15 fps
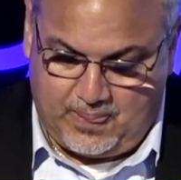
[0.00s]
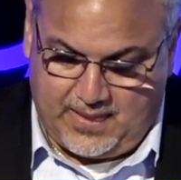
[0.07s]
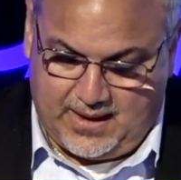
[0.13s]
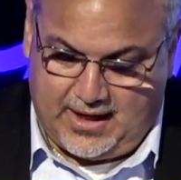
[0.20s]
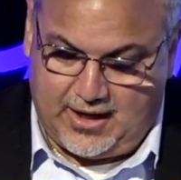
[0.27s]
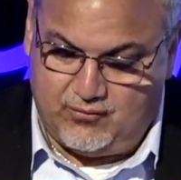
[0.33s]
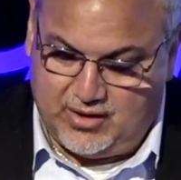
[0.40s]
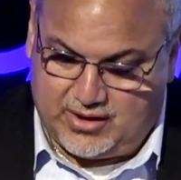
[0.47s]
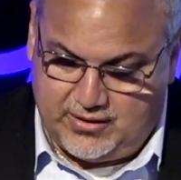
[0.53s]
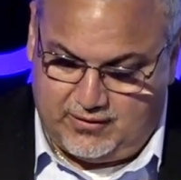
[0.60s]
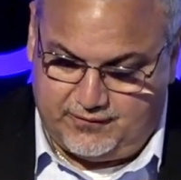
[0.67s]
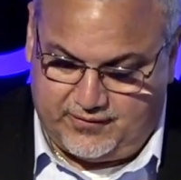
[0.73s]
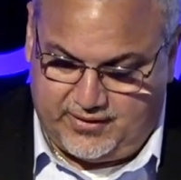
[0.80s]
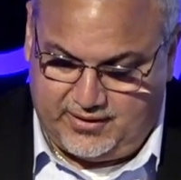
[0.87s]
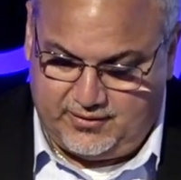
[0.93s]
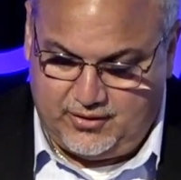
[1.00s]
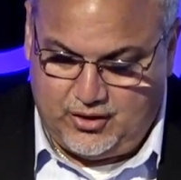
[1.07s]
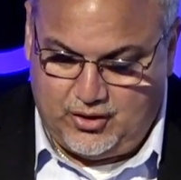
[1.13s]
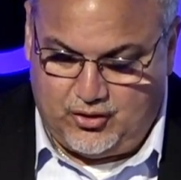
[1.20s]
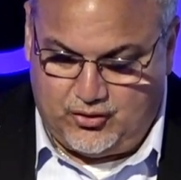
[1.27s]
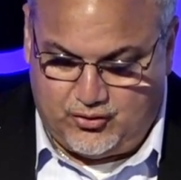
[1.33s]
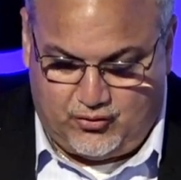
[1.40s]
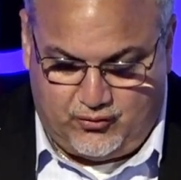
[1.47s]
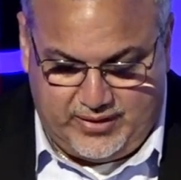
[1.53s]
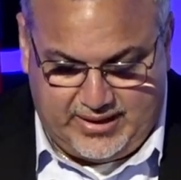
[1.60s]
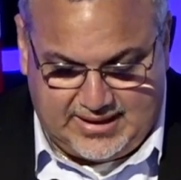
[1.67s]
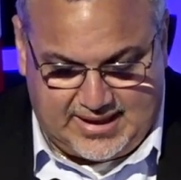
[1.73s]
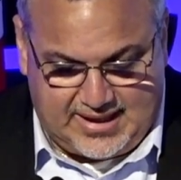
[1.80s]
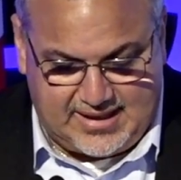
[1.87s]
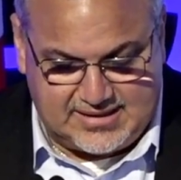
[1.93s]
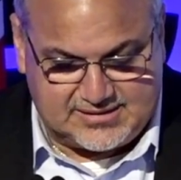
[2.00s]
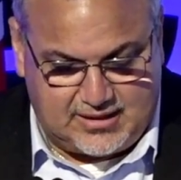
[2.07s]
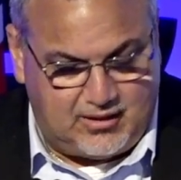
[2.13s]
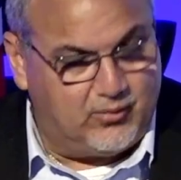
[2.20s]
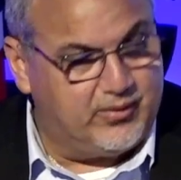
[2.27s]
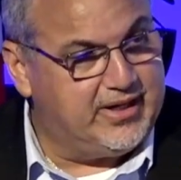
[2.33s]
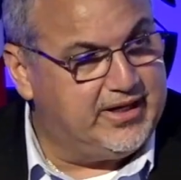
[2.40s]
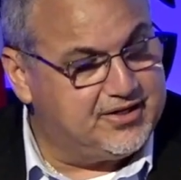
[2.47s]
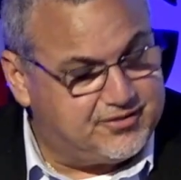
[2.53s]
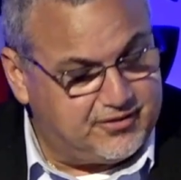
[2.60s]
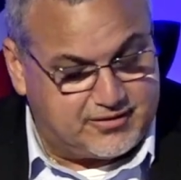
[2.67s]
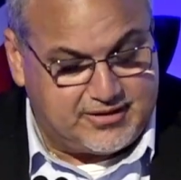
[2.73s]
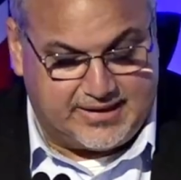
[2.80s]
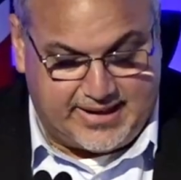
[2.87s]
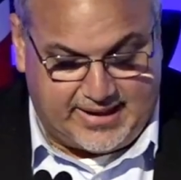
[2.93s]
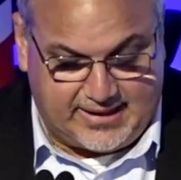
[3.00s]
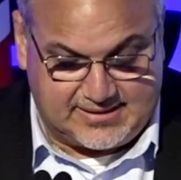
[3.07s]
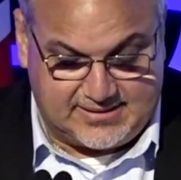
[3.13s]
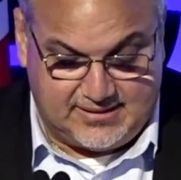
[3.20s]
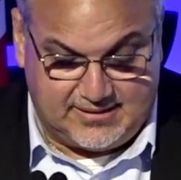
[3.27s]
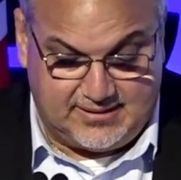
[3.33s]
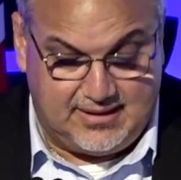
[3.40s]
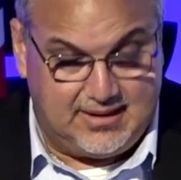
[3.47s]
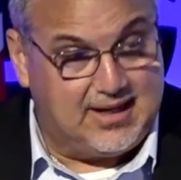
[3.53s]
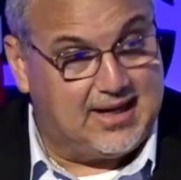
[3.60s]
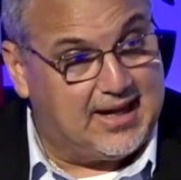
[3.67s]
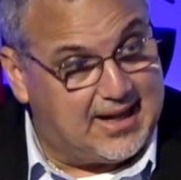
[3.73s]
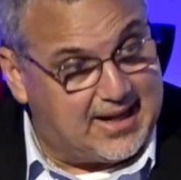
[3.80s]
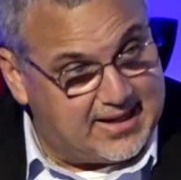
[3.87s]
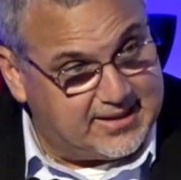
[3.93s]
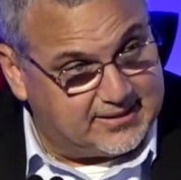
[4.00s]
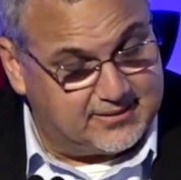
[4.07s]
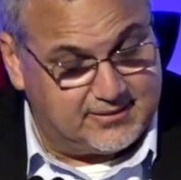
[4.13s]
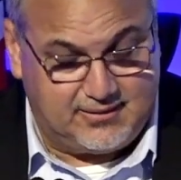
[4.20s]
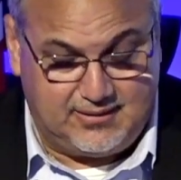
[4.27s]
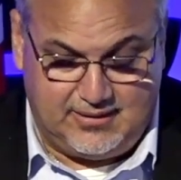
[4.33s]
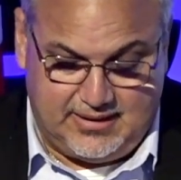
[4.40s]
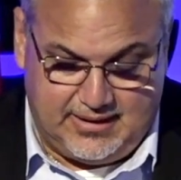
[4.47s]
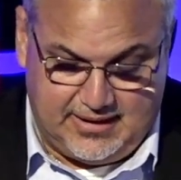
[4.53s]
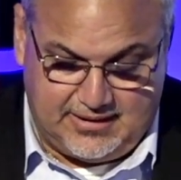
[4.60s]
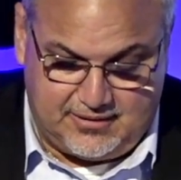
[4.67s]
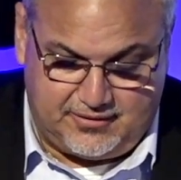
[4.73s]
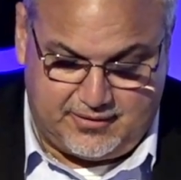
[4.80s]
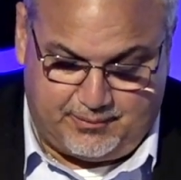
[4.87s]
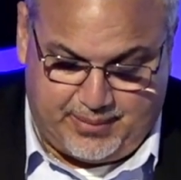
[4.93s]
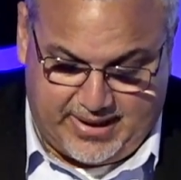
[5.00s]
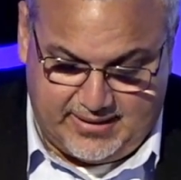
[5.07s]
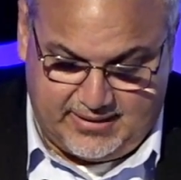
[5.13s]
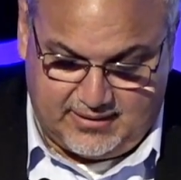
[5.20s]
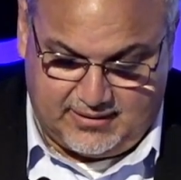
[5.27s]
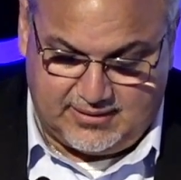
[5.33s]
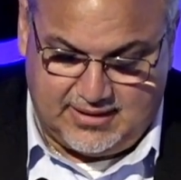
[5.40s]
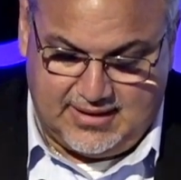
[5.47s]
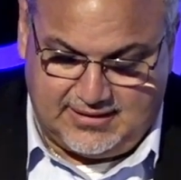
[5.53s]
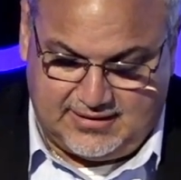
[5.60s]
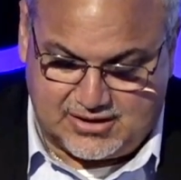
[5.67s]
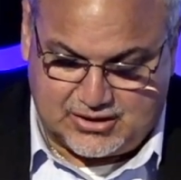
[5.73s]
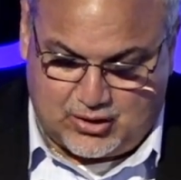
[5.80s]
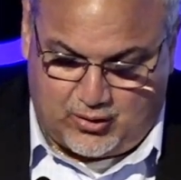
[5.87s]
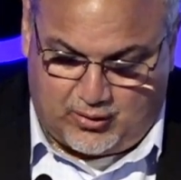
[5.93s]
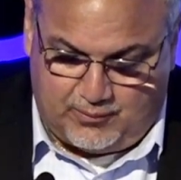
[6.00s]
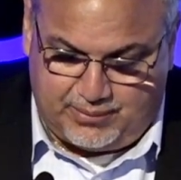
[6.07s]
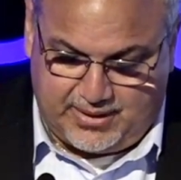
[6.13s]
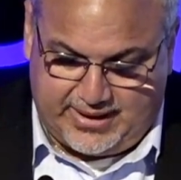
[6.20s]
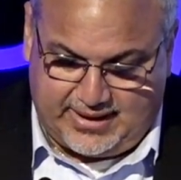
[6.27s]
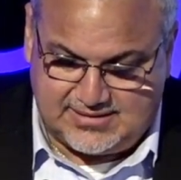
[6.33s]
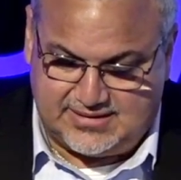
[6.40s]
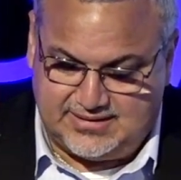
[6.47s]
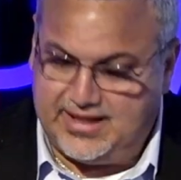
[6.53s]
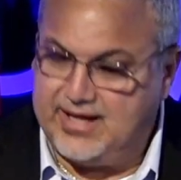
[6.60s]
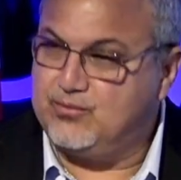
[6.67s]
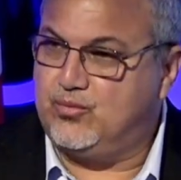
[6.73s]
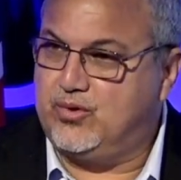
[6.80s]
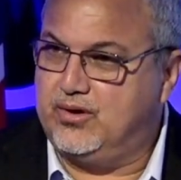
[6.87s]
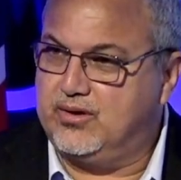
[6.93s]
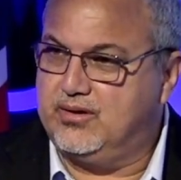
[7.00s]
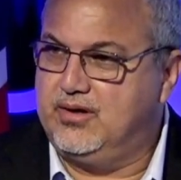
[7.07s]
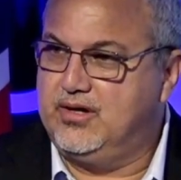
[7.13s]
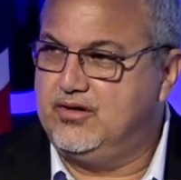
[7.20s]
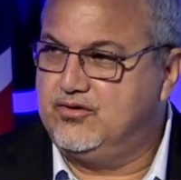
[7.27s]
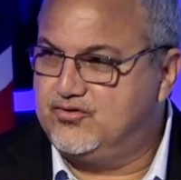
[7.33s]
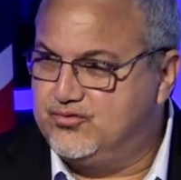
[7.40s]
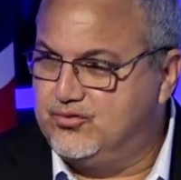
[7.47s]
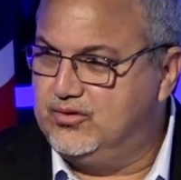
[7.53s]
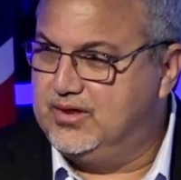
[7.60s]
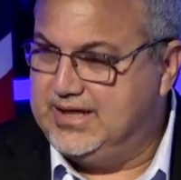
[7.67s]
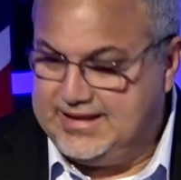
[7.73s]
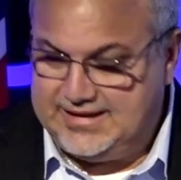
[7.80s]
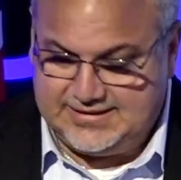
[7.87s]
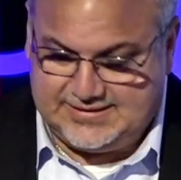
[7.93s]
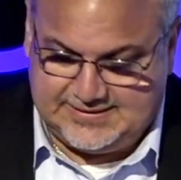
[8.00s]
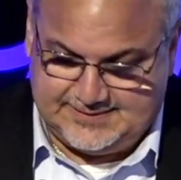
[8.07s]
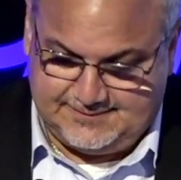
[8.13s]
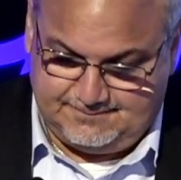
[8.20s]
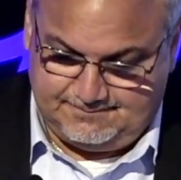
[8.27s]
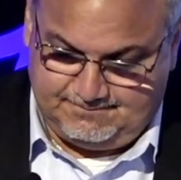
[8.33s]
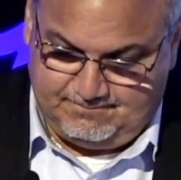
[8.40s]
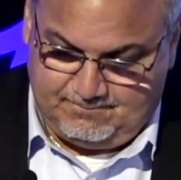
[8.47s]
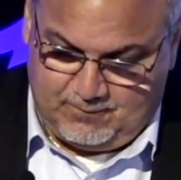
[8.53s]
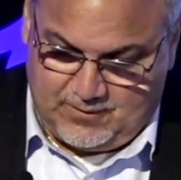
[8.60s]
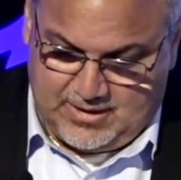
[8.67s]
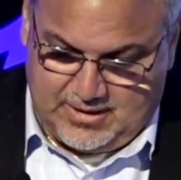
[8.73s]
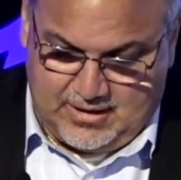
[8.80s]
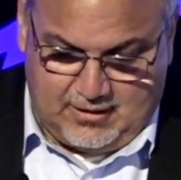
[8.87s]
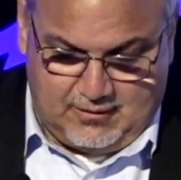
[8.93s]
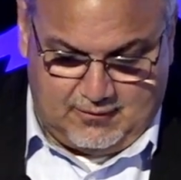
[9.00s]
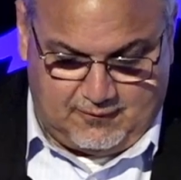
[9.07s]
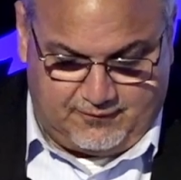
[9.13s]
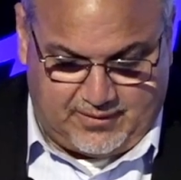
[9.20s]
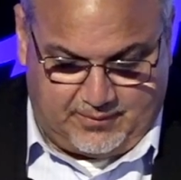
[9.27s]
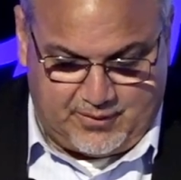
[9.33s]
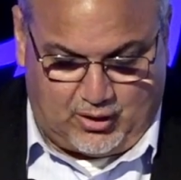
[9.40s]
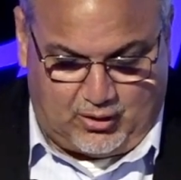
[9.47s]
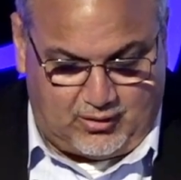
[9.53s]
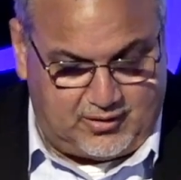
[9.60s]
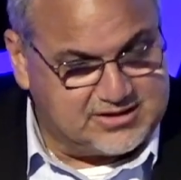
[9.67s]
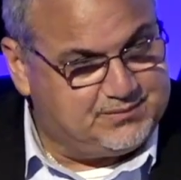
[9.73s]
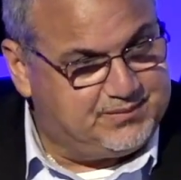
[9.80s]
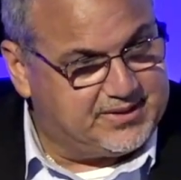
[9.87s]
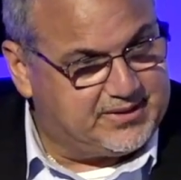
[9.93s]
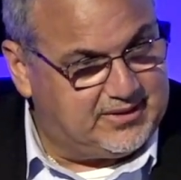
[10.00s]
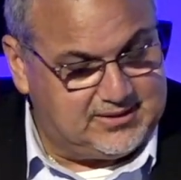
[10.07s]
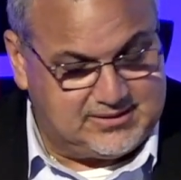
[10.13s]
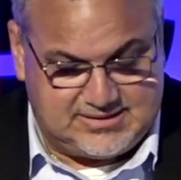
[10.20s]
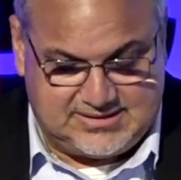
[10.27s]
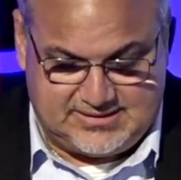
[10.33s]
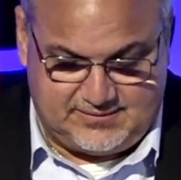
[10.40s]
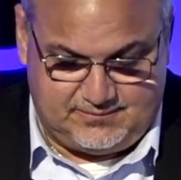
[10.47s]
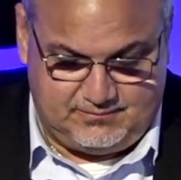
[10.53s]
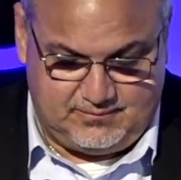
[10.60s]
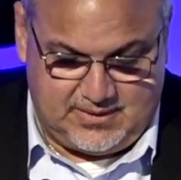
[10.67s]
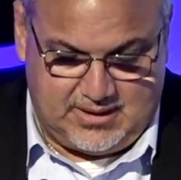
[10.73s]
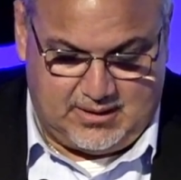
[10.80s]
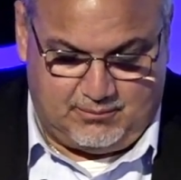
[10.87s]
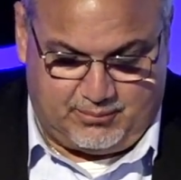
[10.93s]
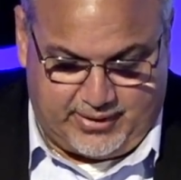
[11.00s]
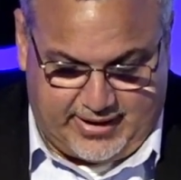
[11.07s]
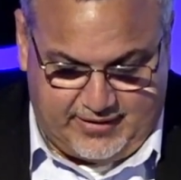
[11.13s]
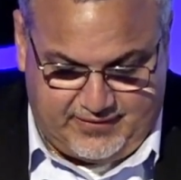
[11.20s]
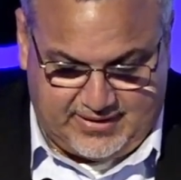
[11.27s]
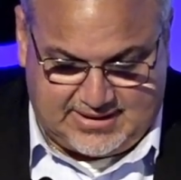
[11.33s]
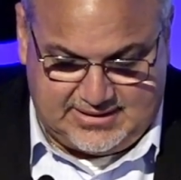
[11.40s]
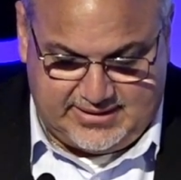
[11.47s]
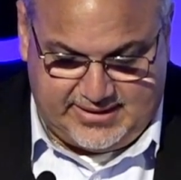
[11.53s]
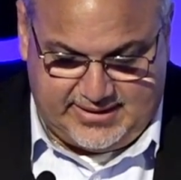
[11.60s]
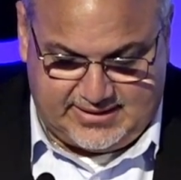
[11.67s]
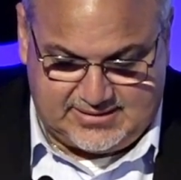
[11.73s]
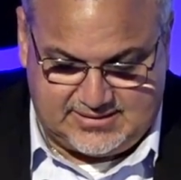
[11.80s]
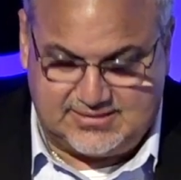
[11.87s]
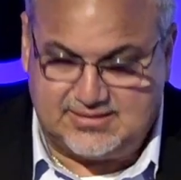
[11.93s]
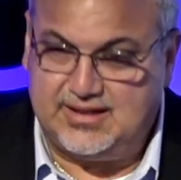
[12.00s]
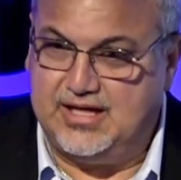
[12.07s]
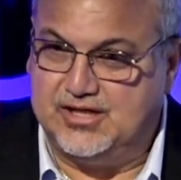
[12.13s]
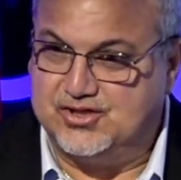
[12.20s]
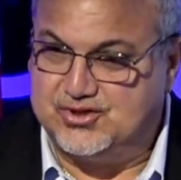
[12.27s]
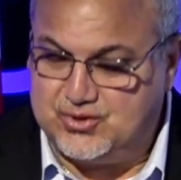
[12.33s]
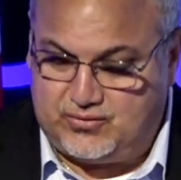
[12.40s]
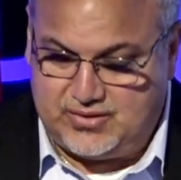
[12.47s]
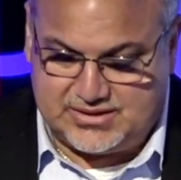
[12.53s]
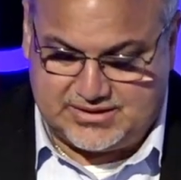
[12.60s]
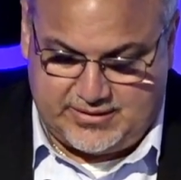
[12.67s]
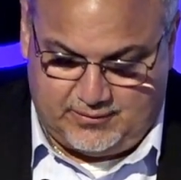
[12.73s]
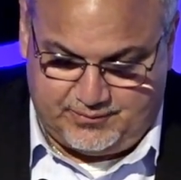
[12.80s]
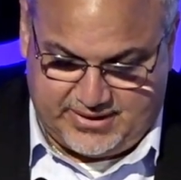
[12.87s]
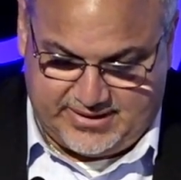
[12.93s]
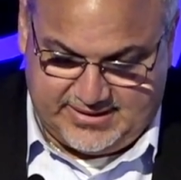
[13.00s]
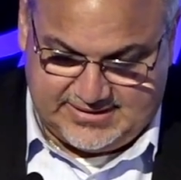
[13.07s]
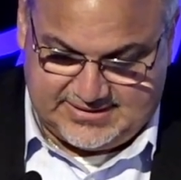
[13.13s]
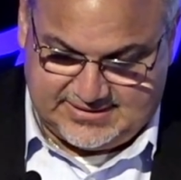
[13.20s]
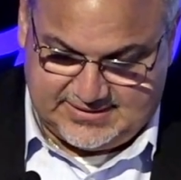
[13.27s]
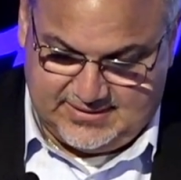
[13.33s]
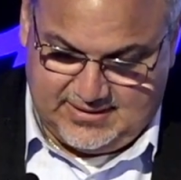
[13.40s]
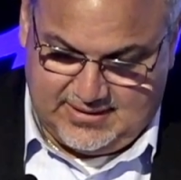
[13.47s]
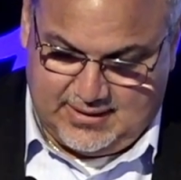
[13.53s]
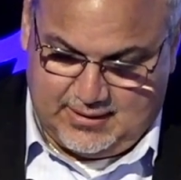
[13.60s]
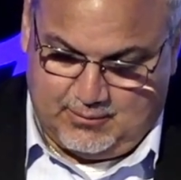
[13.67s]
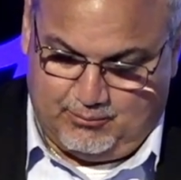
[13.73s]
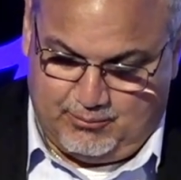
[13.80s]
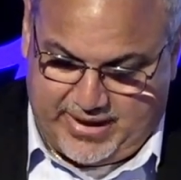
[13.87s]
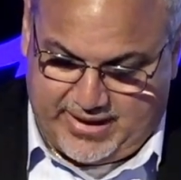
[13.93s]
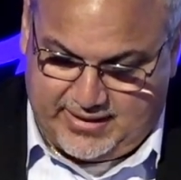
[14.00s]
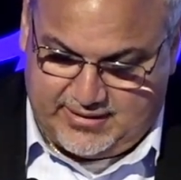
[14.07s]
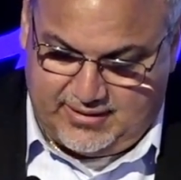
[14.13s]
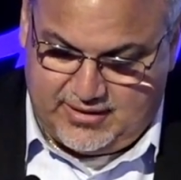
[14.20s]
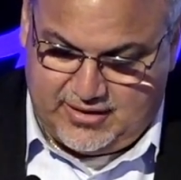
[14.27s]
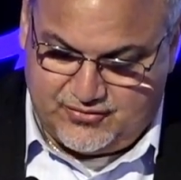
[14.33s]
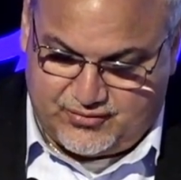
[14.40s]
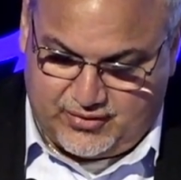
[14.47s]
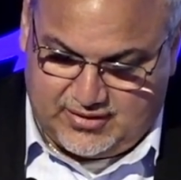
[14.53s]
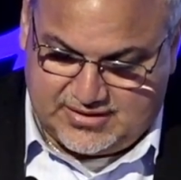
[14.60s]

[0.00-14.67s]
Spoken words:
and recovery, you realize how interconnected and interdependent this complex network truly is. From the hospitals, private clinics, insurance companies, medical and drug